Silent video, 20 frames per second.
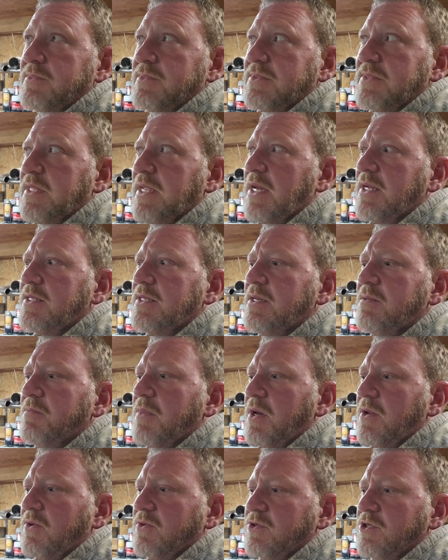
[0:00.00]
19
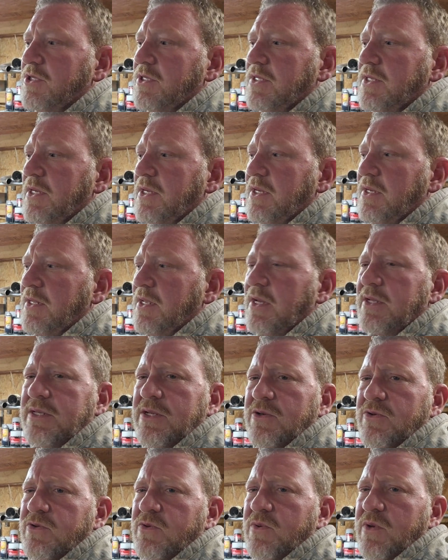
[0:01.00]
model GT, 19
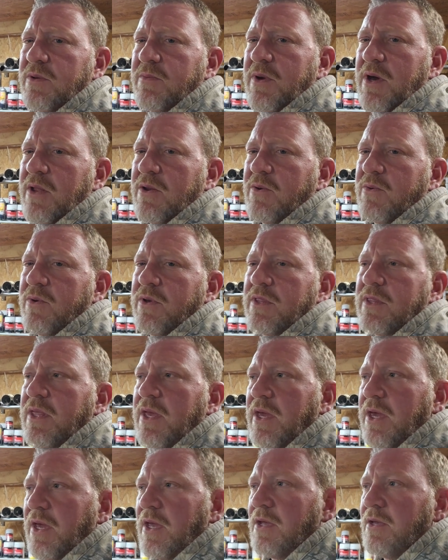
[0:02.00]
or 20 model with
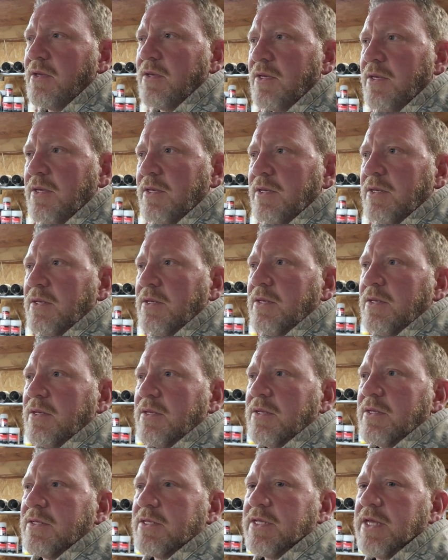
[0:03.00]
a
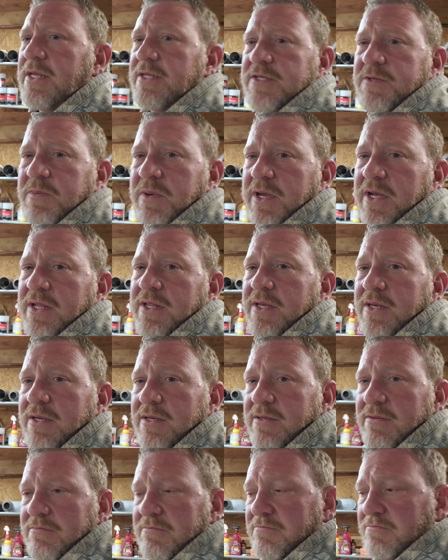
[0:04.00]
10-speed.
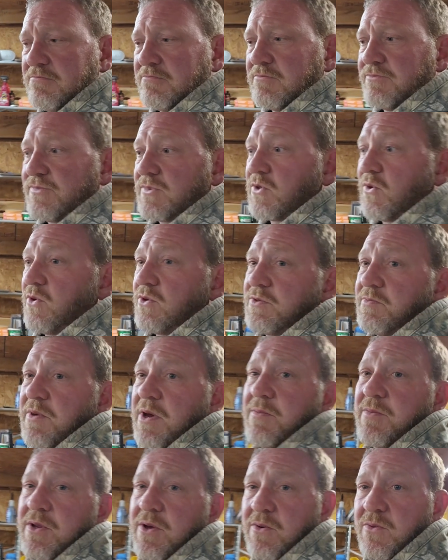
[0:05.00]
Of course,
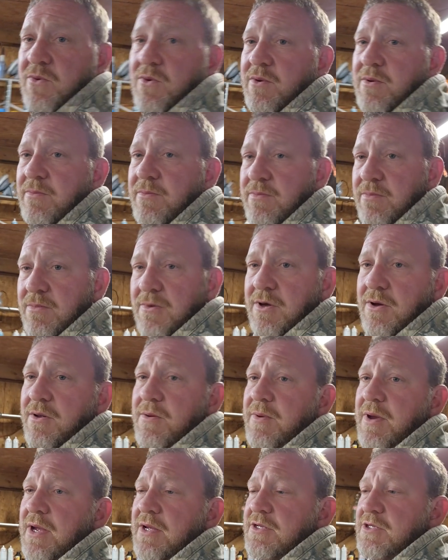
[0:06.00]
Mama don't want them
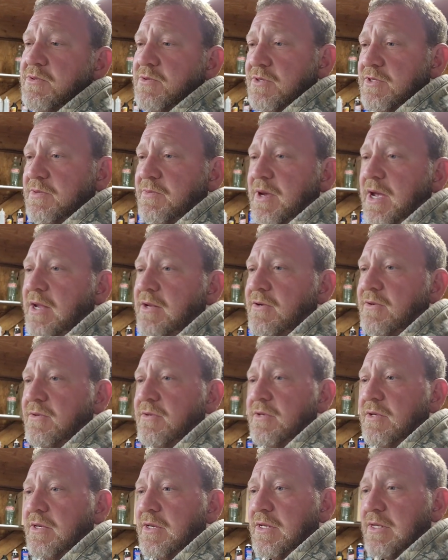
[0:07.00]
automatic, she wants a manual.
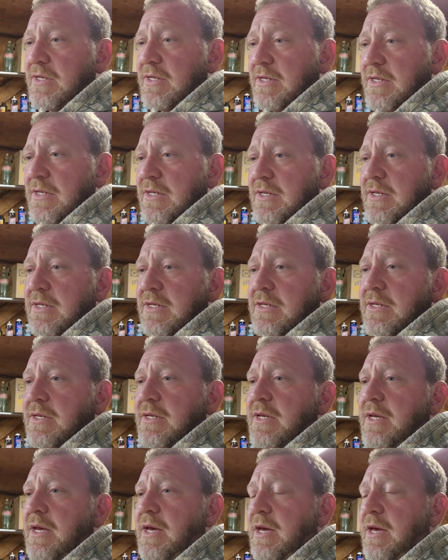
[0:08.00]

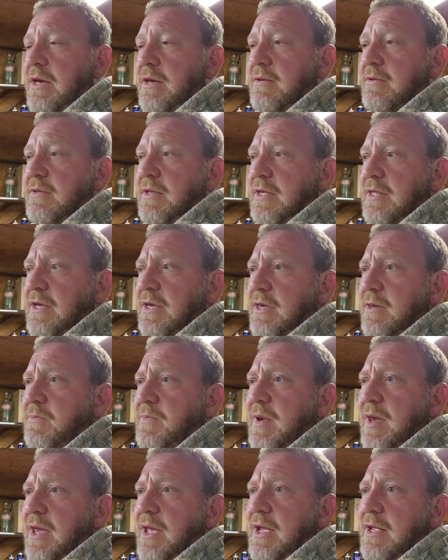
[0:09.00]
I think he
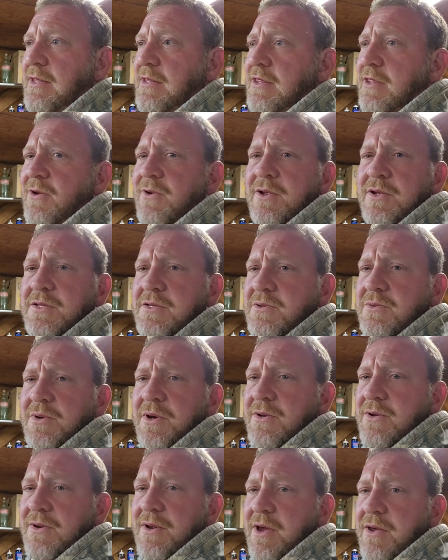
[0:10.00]
paid
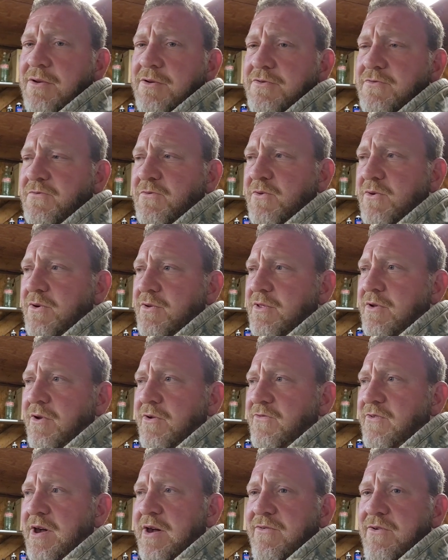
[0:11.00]
$3,200 for it,
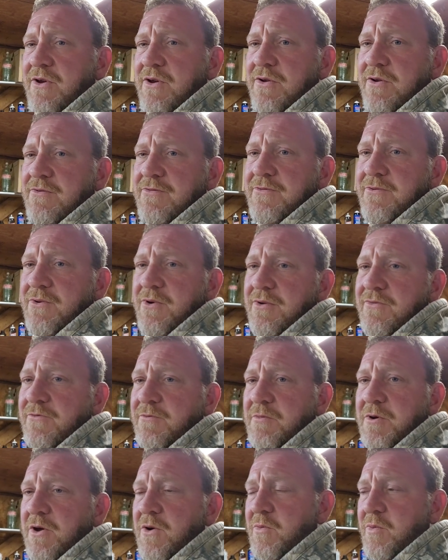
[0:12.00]
$3,500 for it
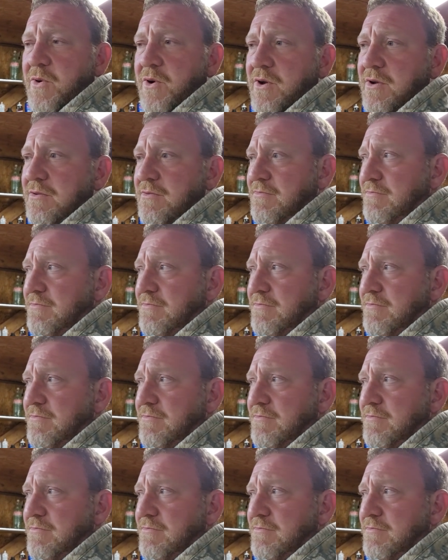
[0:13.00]
from Copart.